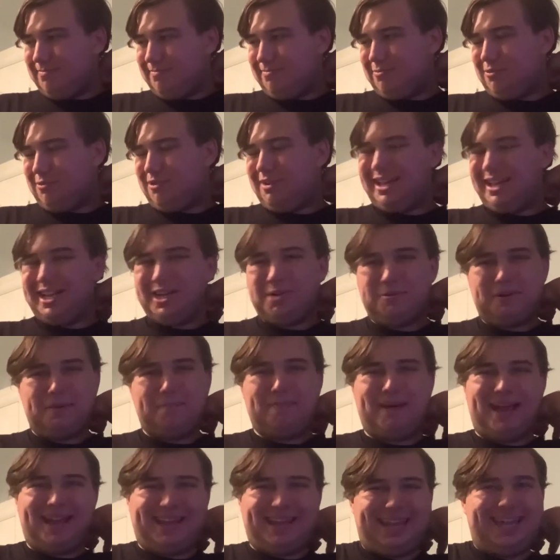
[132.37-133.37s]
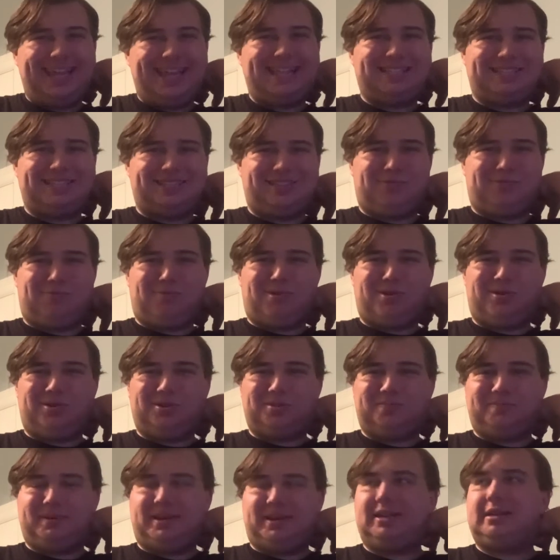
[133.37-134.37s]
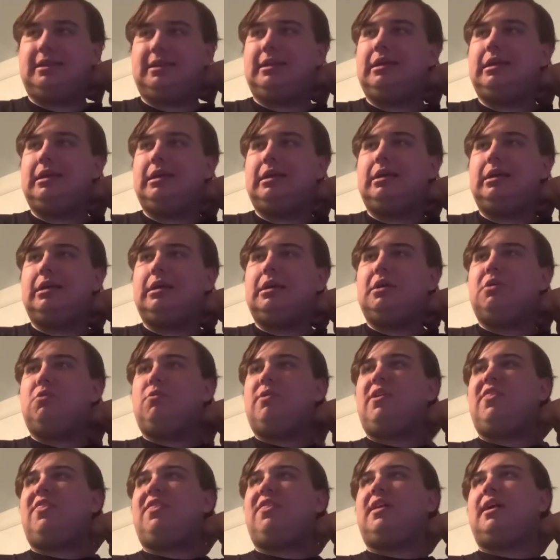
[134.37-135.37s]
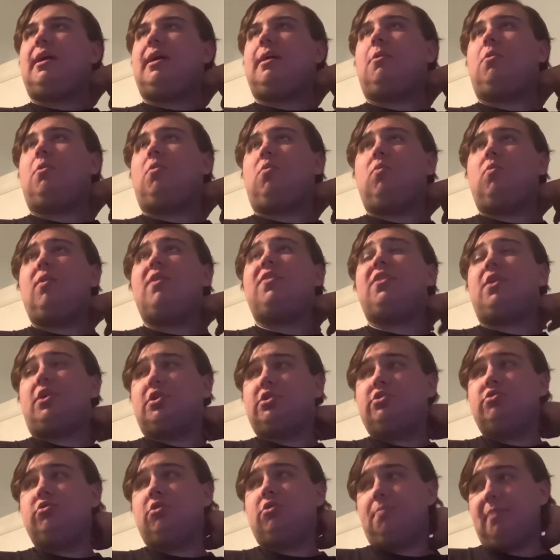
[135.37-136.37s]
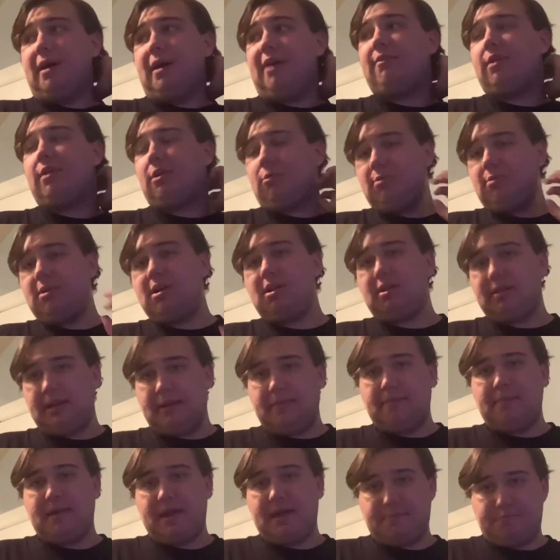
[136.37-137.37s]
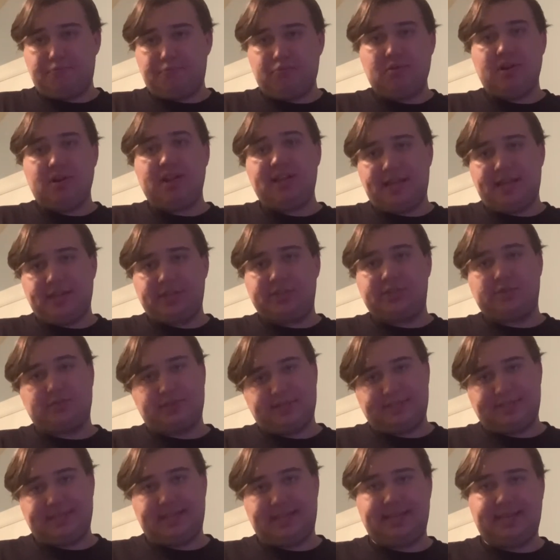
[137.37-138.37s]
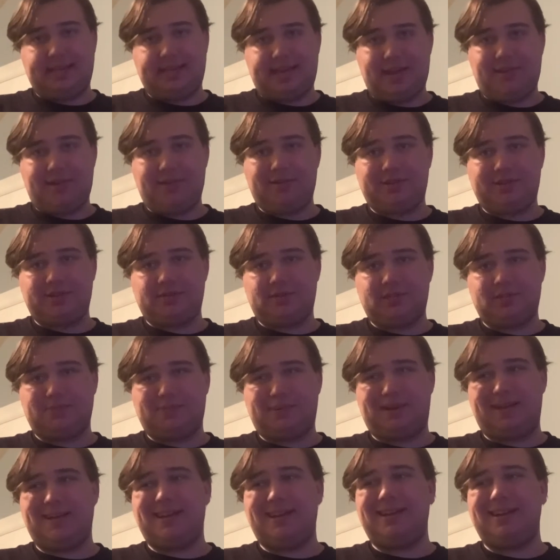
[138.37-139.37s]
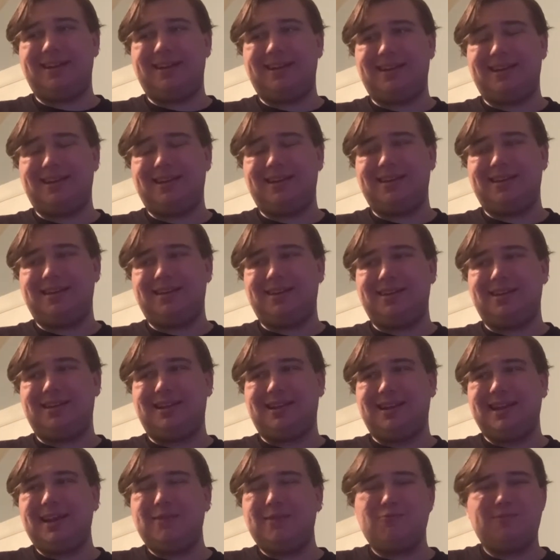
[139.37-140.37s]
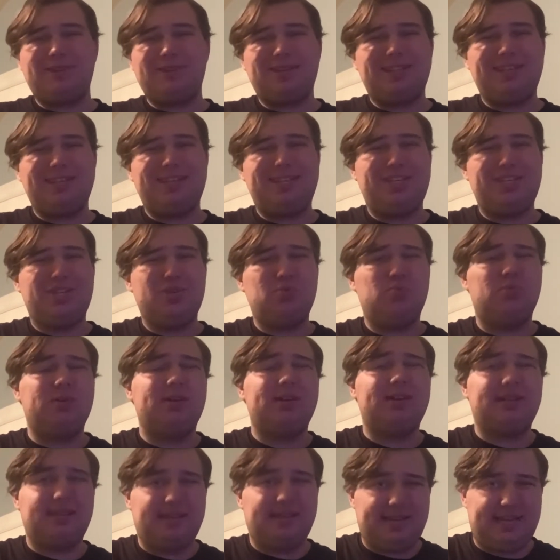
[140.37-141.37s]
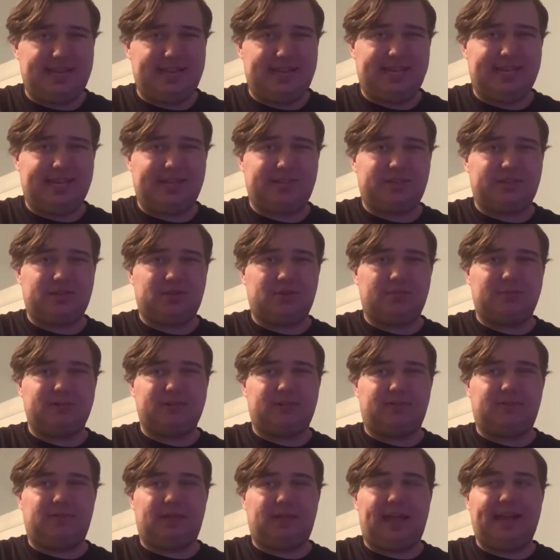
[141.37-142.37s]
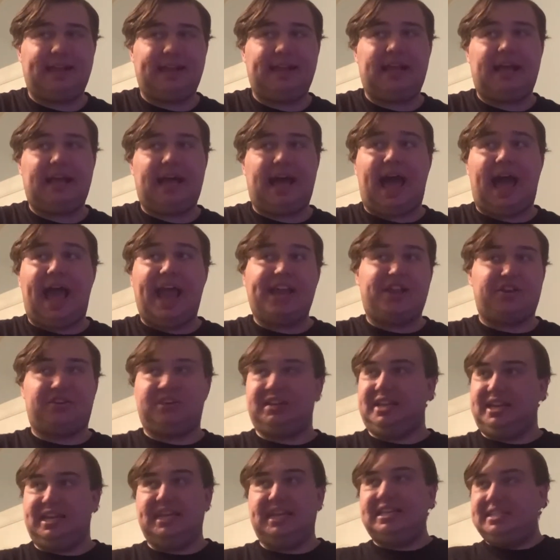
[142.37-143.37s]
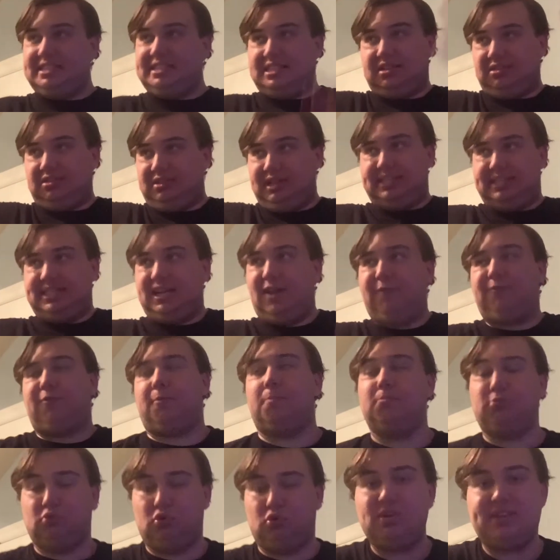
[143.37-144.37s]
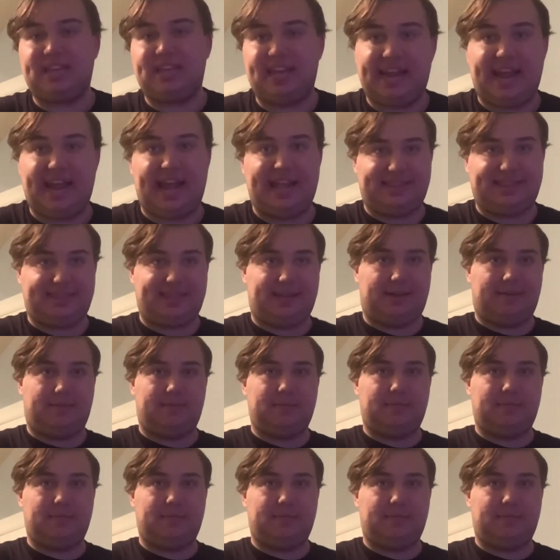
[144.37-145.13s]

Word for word: more like going back into the world, but with with a group of, I will admit, pretty interesting characters, but not really unique in terms of like I could easily tell from looking at them,